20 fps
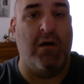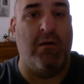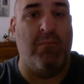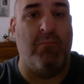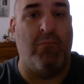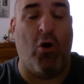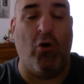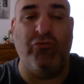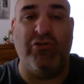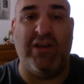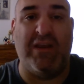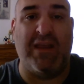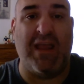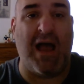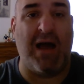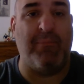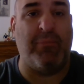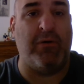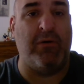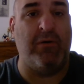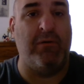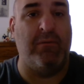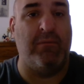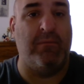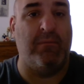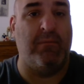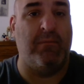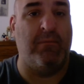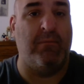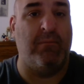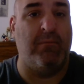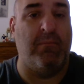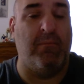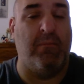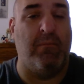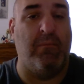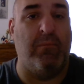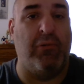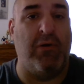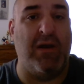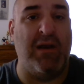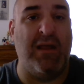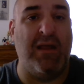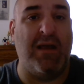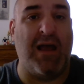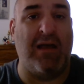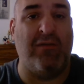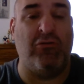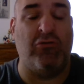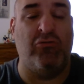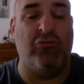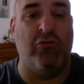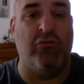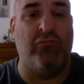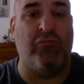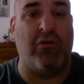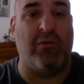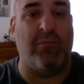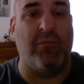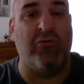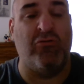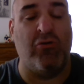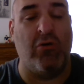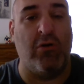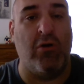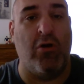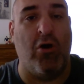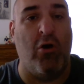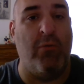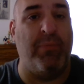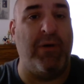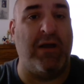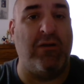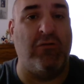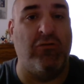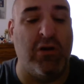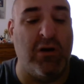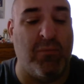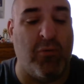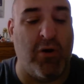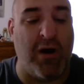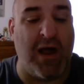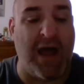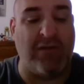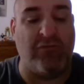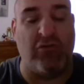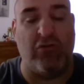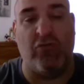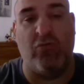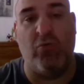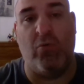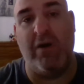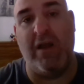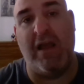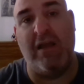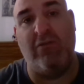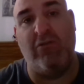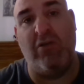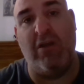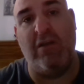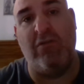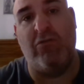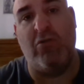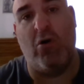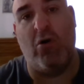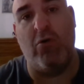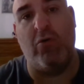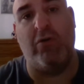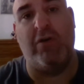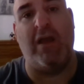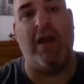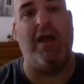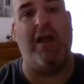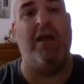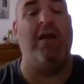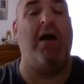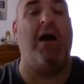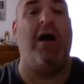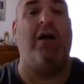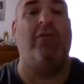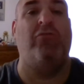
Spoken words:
Multi-capper. Plenty of guys to choose from. Let's go to the homepage. Leaderboard action 2018. Total K.